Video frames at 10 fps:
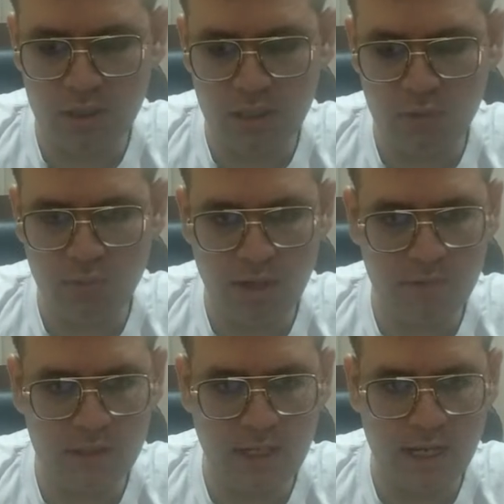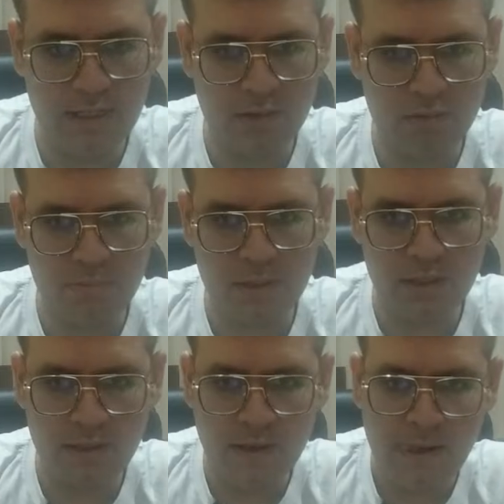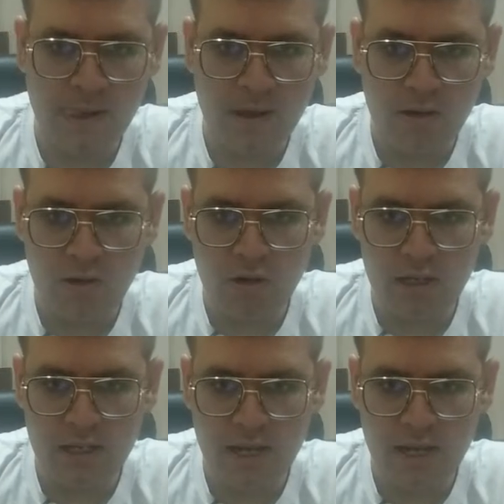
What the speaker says: E5 Italian opening. Okay, knight